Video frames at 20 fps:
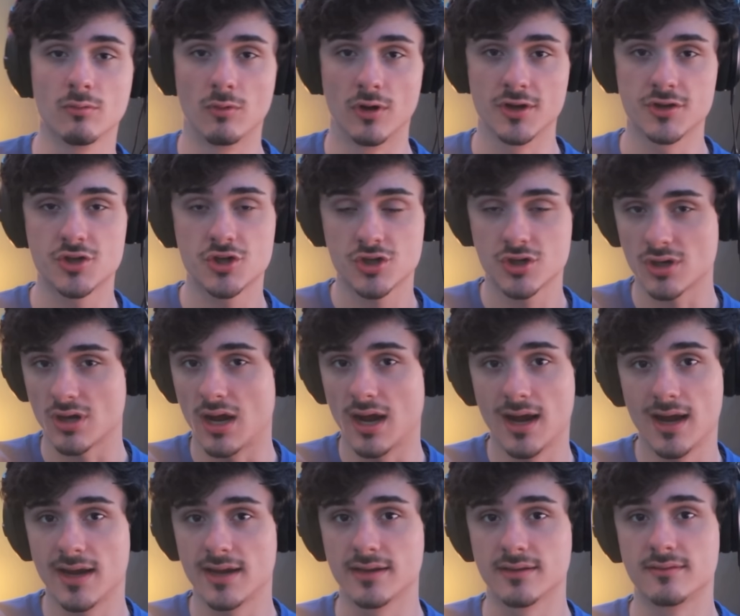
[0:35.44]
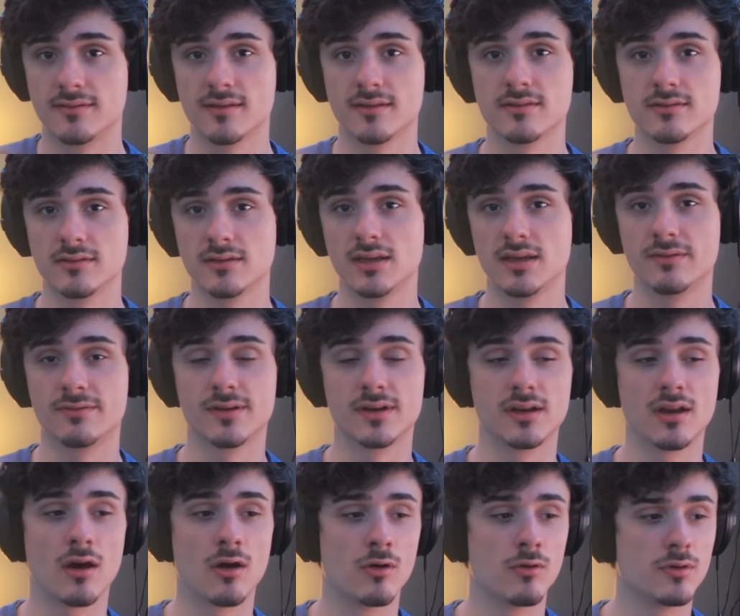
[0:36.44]
which I didn't even
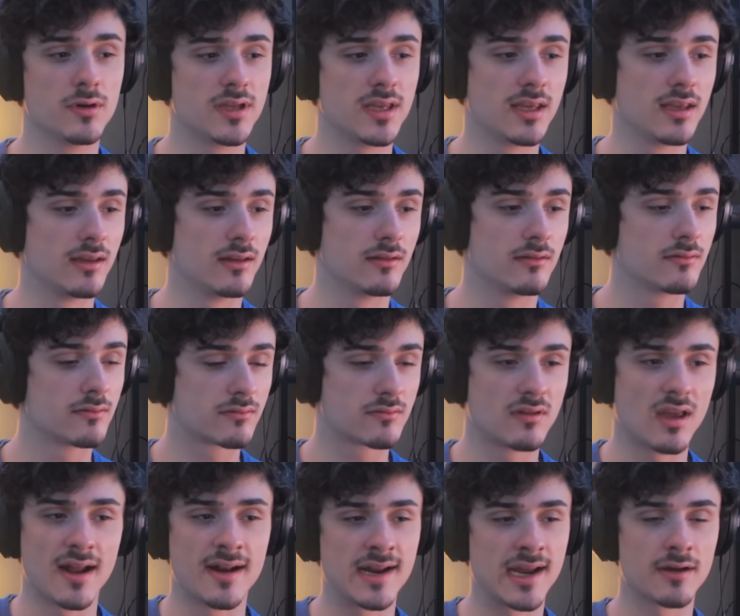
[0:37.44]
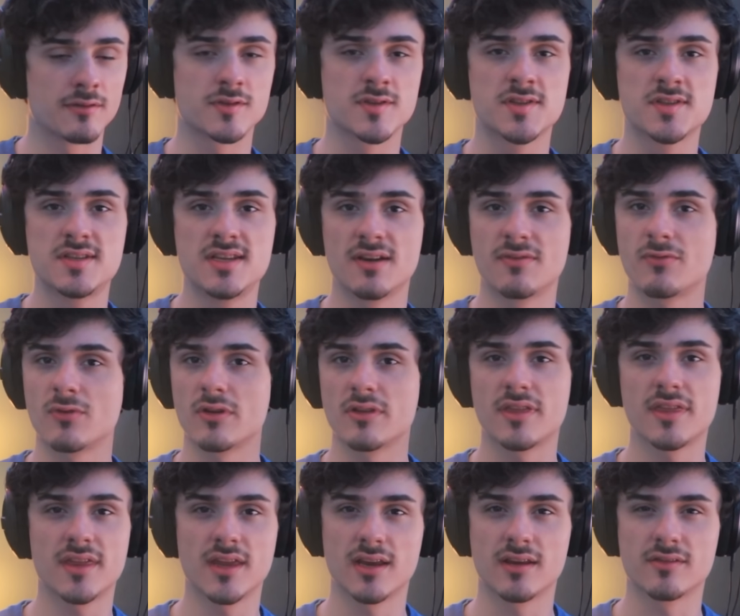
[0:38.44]
know he announced different
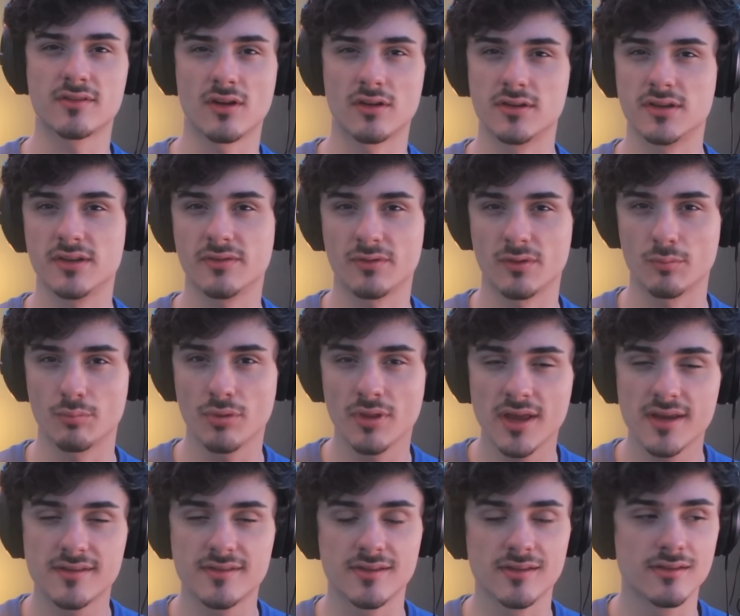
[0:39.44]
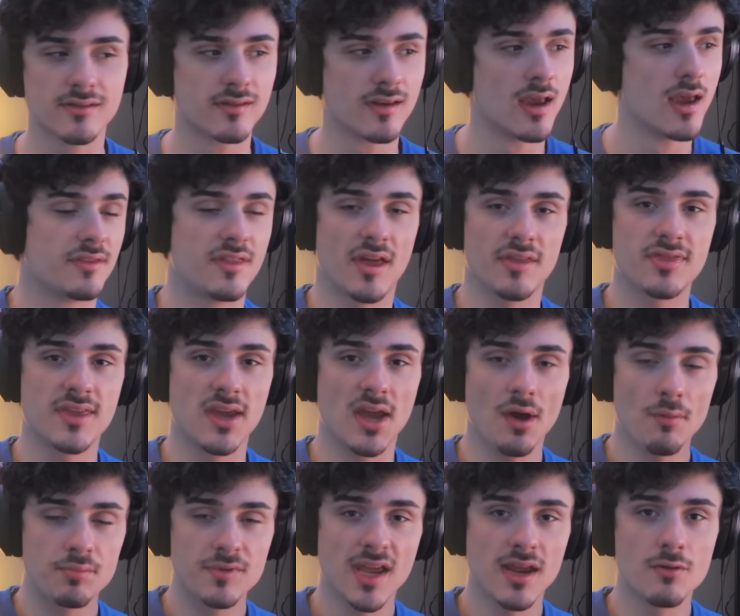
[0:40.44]
things on different places, that the
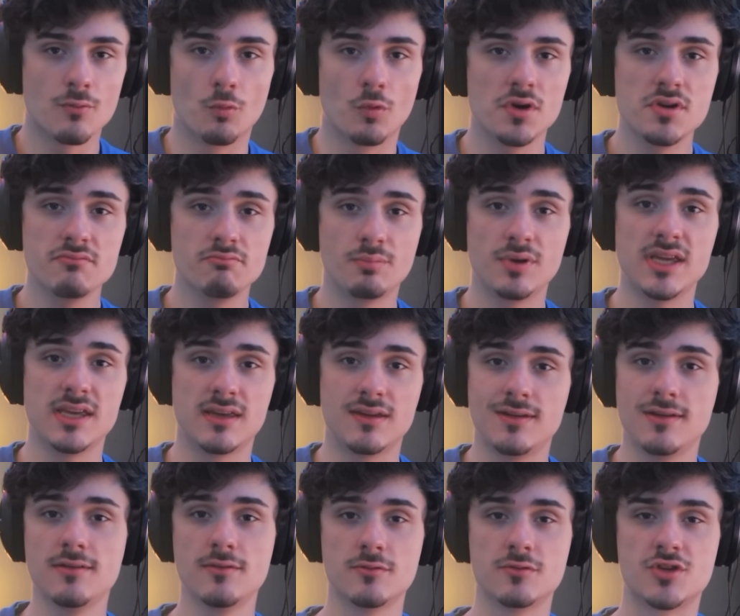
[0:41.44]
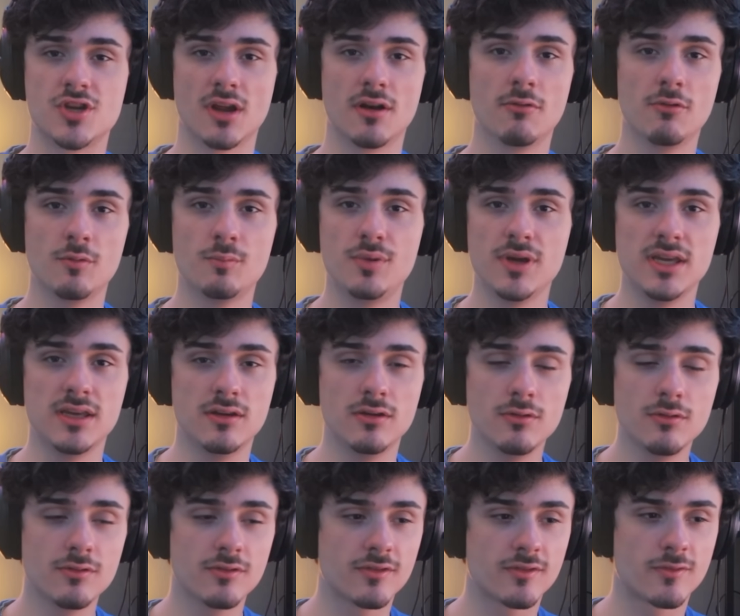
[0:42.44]
update wouldn't be huge and it would be
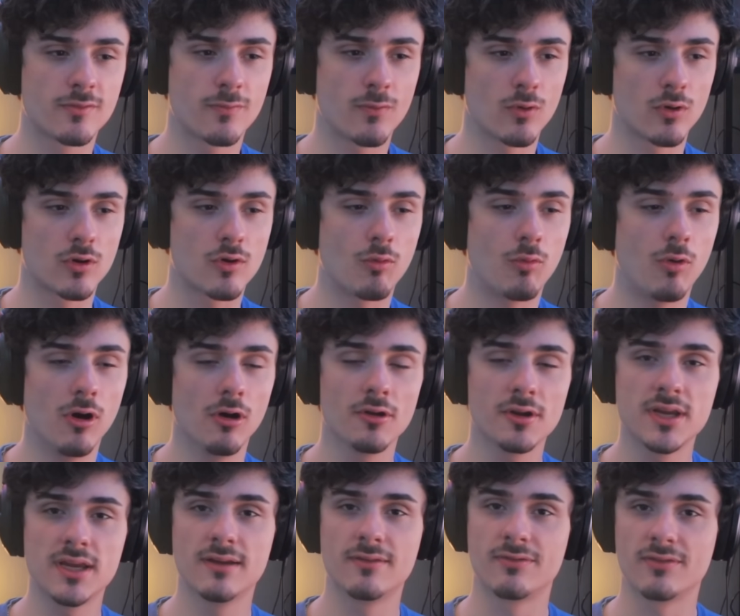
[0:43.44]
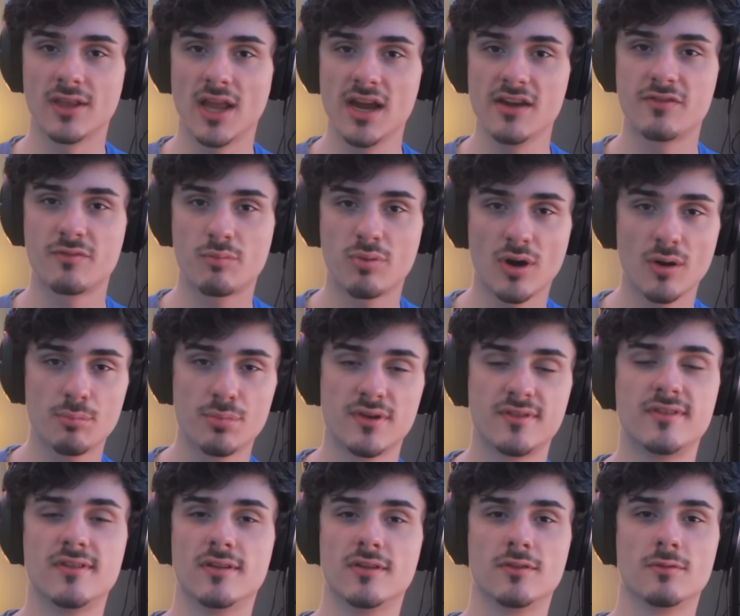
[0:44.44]
used for quality of life
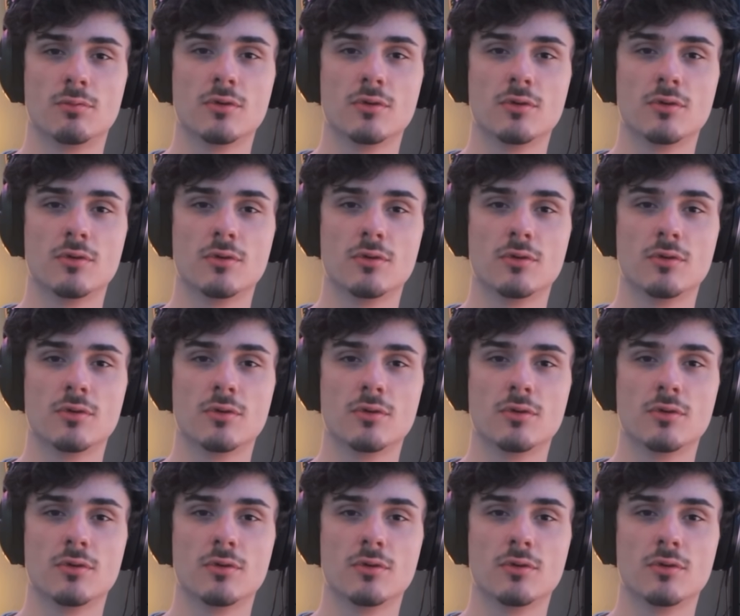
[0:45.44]
purposes,